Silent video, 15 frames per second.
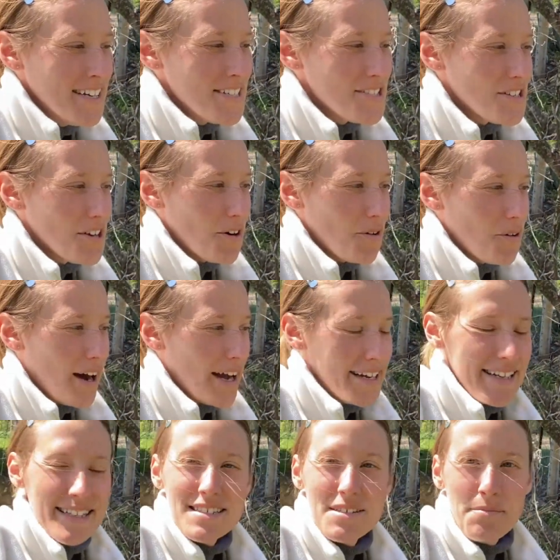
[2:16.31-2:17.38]
So I
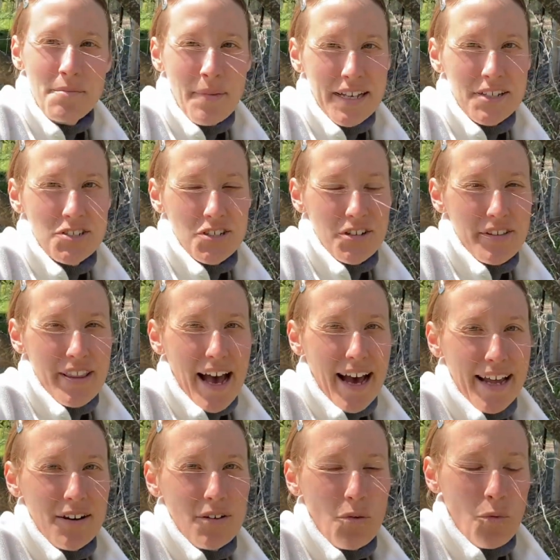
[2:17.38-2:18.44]
need to make sure
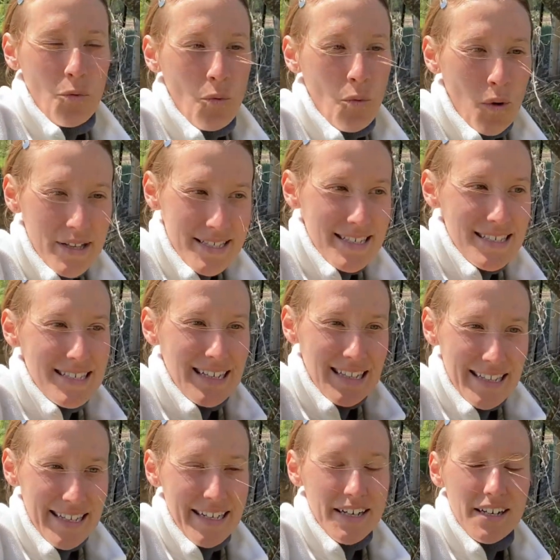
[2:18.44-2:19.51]
that once it's
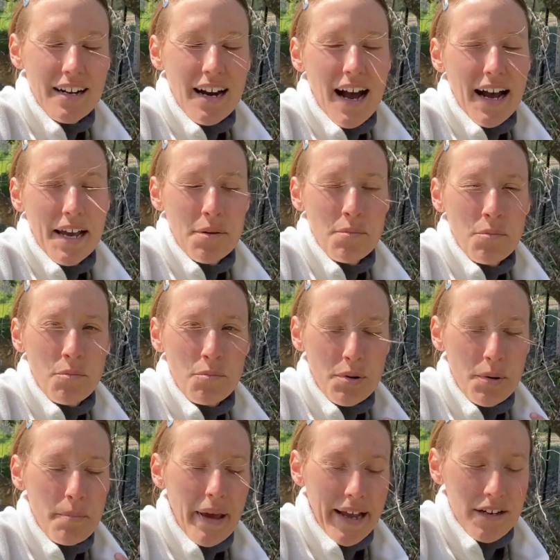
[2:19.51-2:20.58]
clear, I am
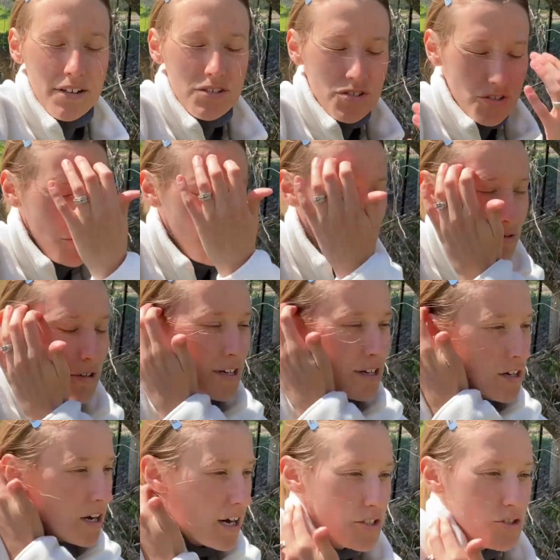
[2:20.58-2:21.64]
prepared to
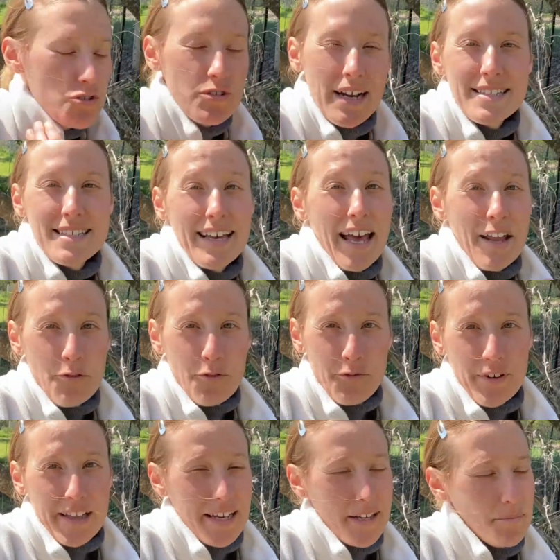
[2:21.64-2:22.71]
address it and
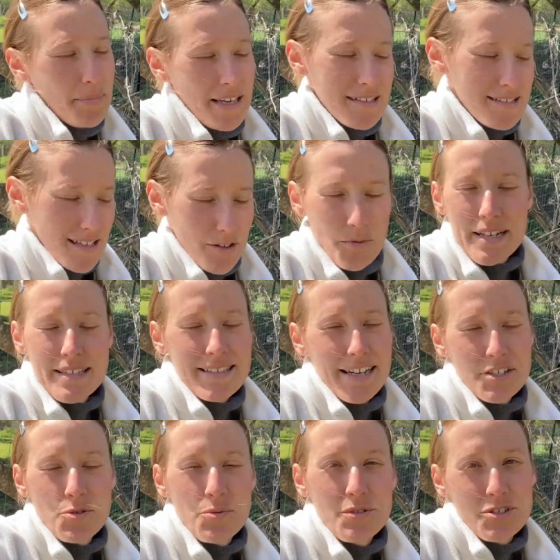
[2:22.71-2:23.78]
fill it, because otherwise
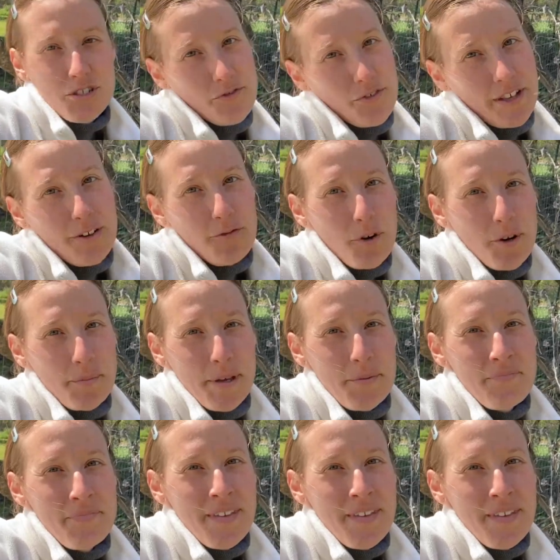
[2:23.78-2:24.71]
nature will just fill it for me.